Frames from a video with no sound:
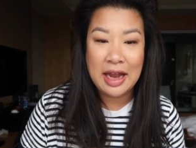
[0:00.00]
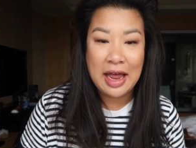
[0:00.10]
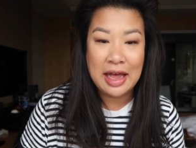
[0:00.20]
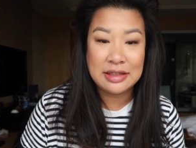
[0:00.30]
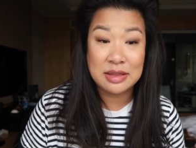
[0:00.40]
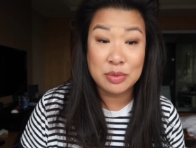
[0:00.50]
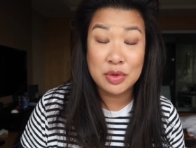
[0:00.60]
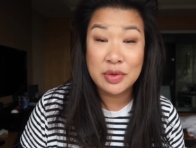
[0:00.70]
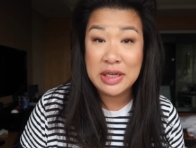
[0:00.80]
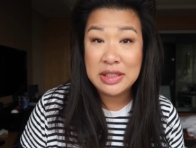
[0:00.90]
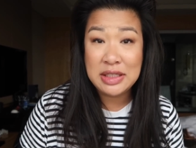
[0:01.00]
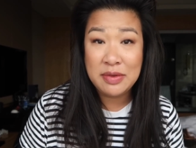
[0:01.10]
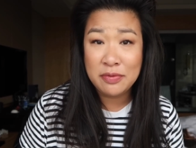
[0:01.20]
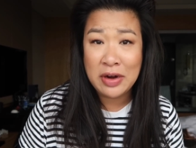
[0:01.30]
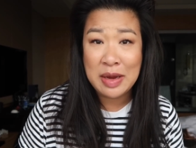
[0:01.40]
I had some great
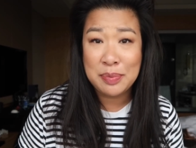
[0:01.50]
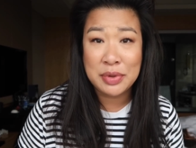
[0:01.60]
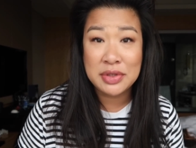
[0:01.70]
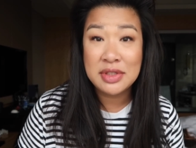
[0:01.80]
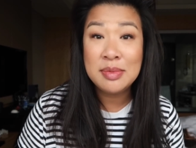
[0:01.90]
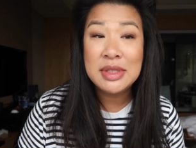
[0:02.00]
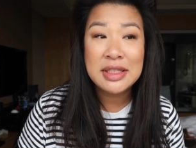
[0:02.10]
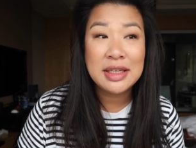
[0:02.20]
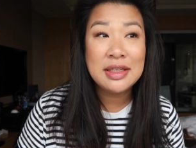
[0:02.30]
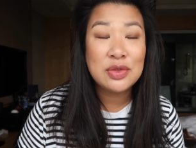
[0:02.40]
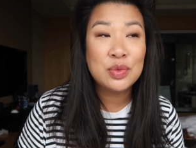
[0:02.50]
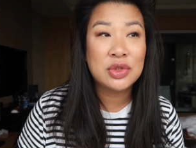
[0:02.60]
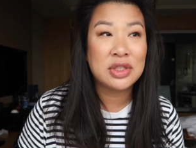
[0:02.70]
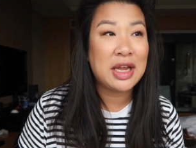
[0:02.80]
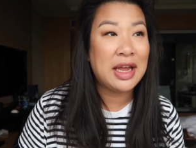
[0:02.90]
deep fried persimmon cakes,
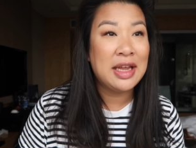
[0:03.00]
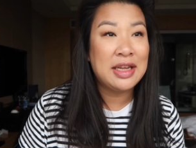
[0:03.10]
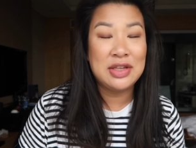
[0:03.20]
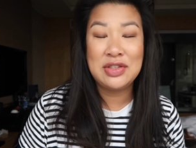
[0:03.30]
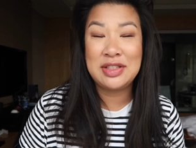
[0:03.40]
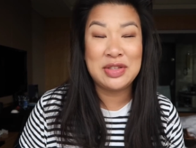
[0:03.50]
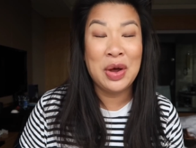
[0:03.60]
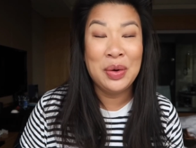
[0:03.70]
which so